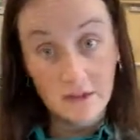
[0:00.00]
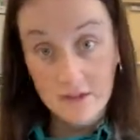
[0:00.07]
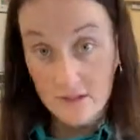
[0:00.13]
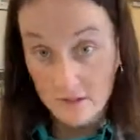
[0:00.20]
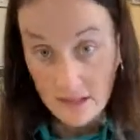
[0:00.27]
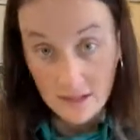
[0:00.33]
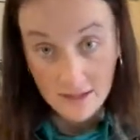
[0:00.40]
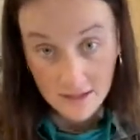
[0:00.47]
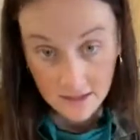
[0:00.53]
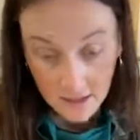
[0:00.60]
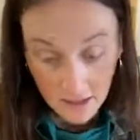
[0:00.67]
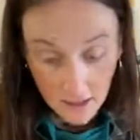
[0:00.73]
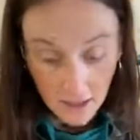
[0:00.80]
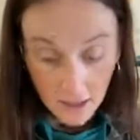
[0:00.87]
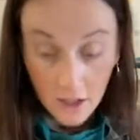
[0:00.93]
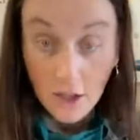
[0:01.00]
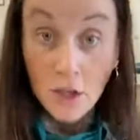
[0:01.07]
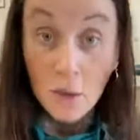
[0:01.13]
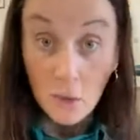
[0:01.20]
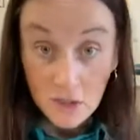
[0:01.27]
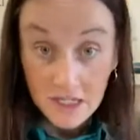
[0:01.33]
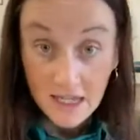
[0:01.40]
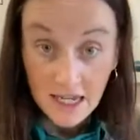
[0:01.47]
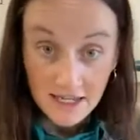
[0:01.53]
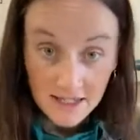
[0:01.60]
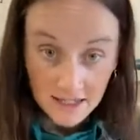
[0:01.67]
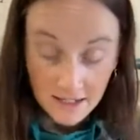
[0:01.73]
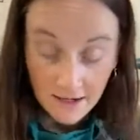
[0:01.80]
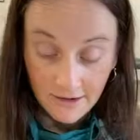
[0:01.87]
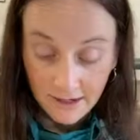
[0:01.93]
So that's worst case
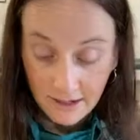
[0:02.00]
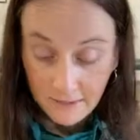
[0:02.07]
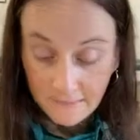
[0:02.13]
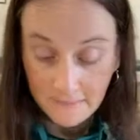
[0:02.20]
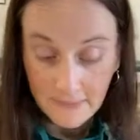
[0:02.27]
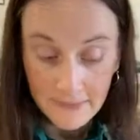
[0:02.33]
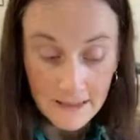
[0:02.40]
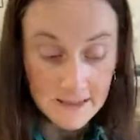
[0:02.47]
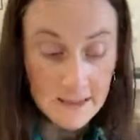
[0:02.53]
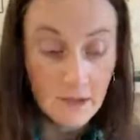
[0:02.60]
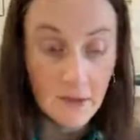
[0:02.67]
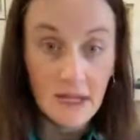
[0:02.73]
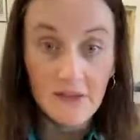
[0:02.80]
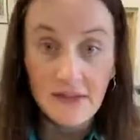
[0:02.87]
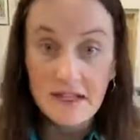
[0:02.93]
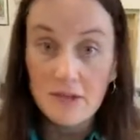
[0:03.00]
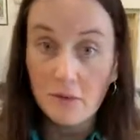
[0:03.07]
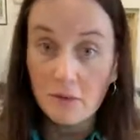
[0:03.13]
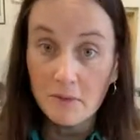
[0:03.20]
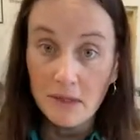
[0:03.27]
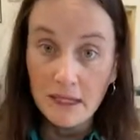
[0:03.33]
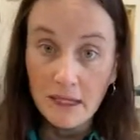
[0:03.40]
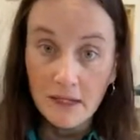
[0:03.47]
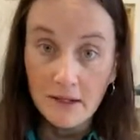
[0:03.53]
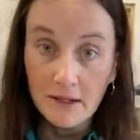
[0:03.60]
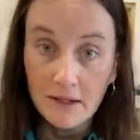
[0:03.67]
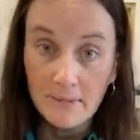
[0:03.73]
scenario. So again, this would be